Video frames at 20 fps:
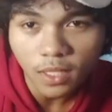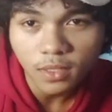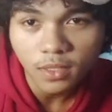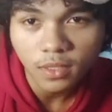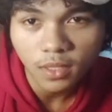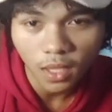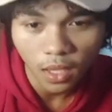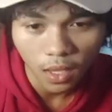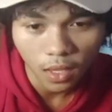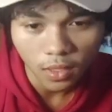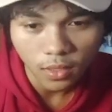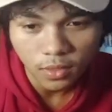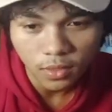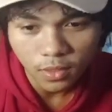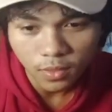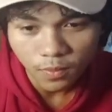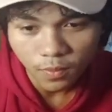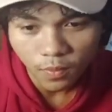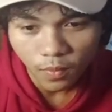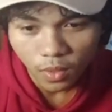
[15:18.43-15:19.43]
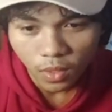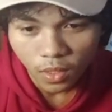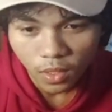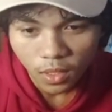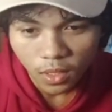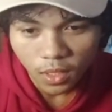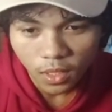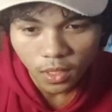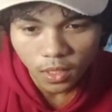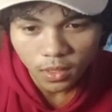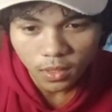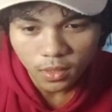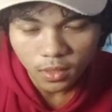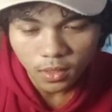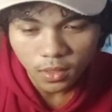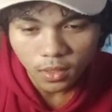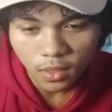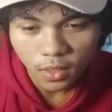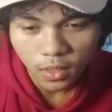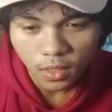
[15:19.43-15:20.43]
text,
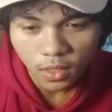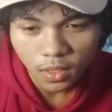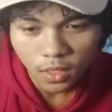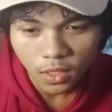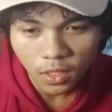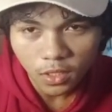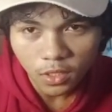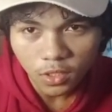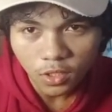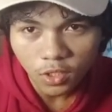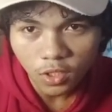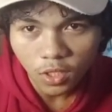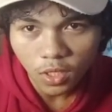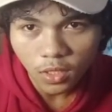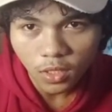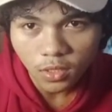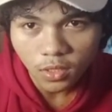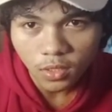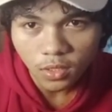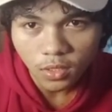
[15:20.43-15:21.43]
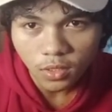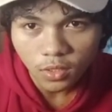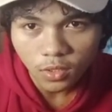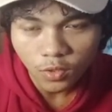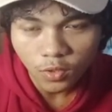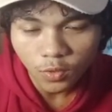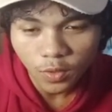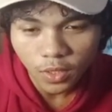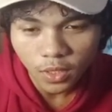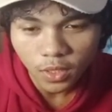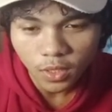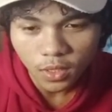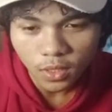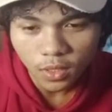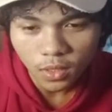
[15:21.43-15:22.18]
it's just read the